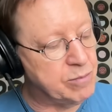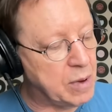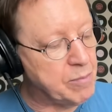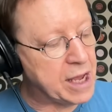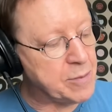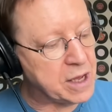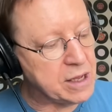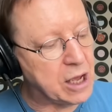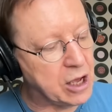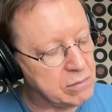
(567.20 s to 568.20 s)

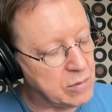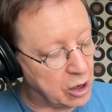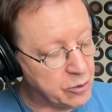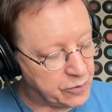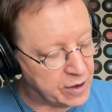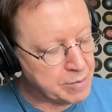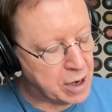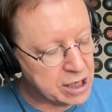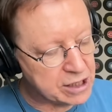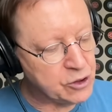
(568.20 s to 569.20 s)
maybe, hopefully,
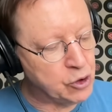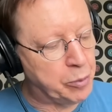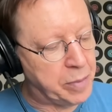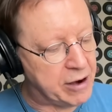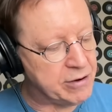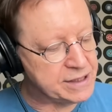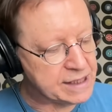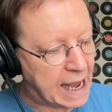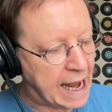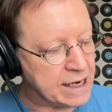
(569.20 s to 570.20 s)
Mark, your parents
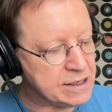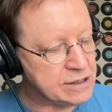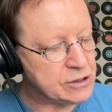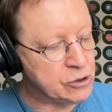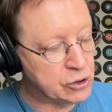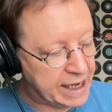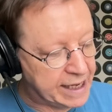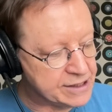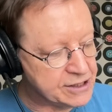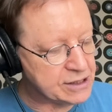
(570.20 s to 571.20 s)
and your
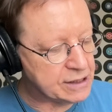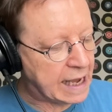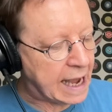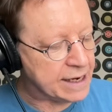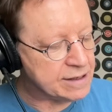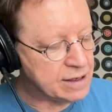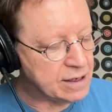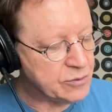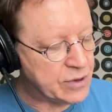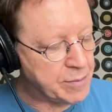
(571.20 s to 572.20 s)
kids had
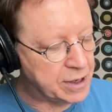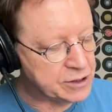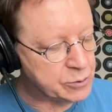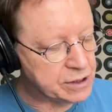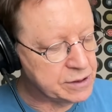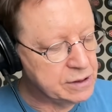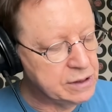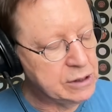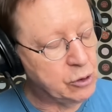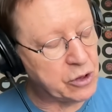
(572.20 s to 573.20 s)
their money's worth.
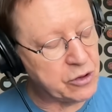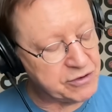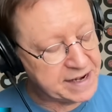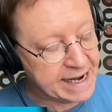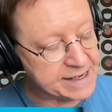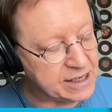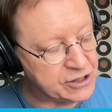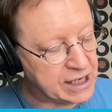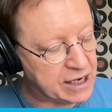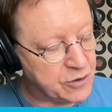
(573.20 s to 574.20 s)
Yeah. Although the redactor has
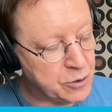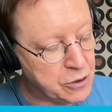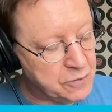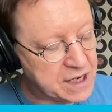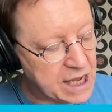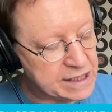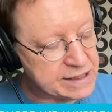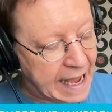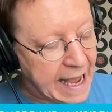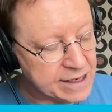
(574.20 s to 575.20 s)
said, if you move to East
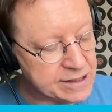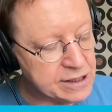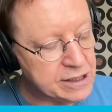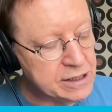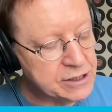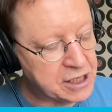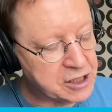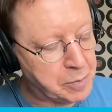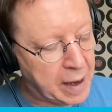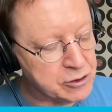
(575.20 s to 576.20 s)
Kent,
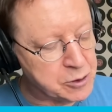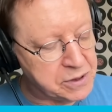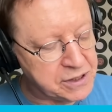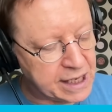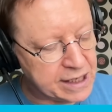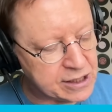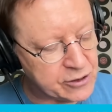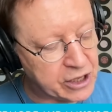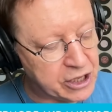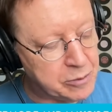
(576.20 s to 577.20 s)
£6 per seat at
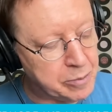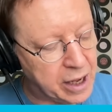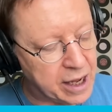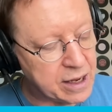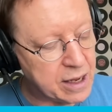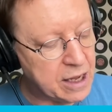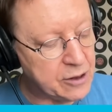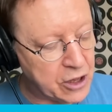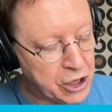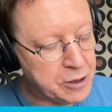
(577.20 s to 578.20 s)
the Herne
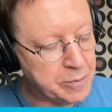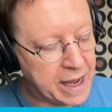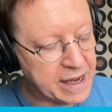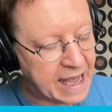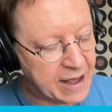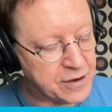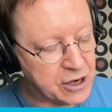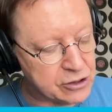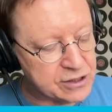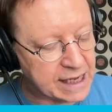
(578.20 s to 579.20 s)
Bay Kavanagh
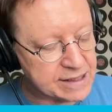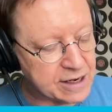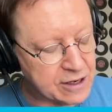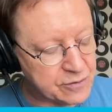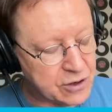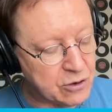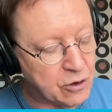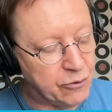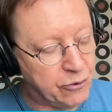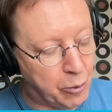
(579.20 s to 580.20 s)
on Saturday afternoon, or
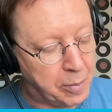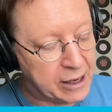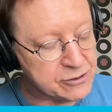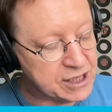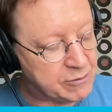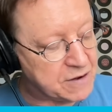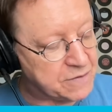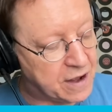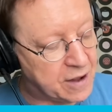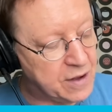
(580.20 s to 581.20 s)

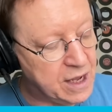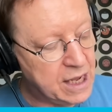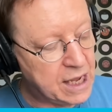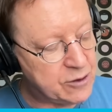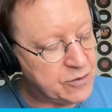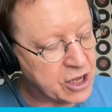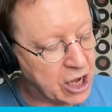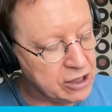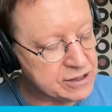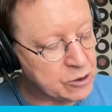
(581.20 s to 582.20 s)
£4.75 at the
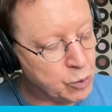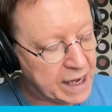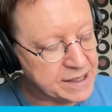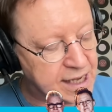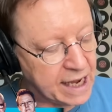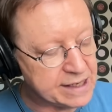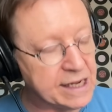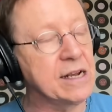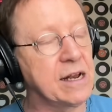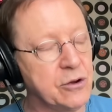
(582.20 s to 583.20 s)
Carlton Westgate,
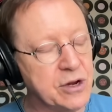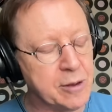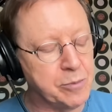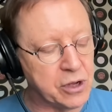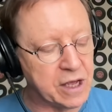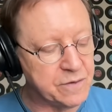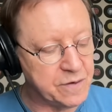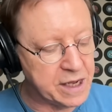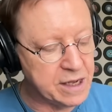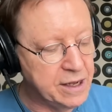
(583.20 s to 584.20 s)
including a booking
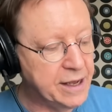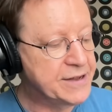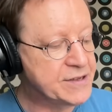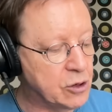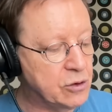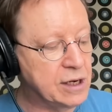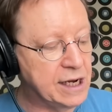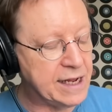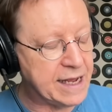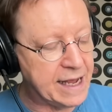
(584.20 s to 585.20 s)
fee. So
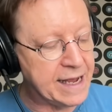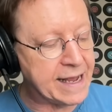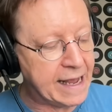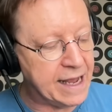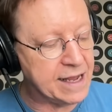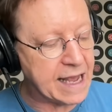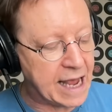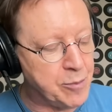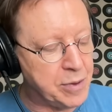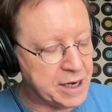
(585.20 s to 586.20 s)
clearly it
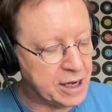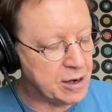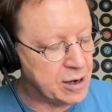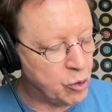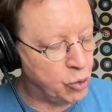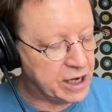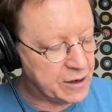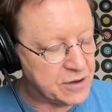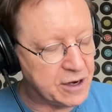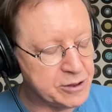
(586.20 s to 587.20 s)
can be done. All you have
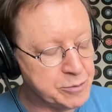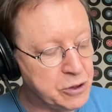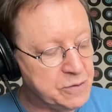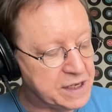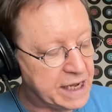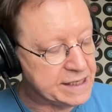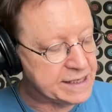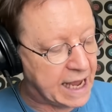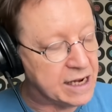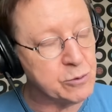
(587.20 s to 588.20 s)
to do is move to East
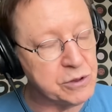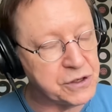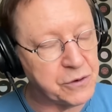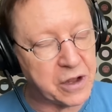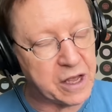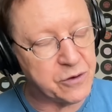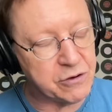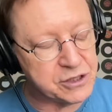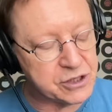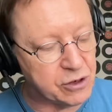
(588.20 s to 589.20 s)
Kent, which if you're
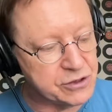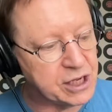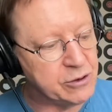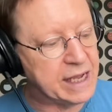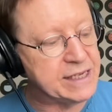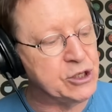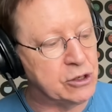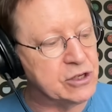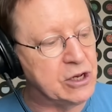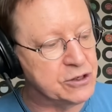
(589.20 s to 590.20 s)
in Toronto is
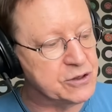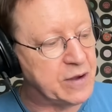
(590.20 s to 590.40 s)
not a lot of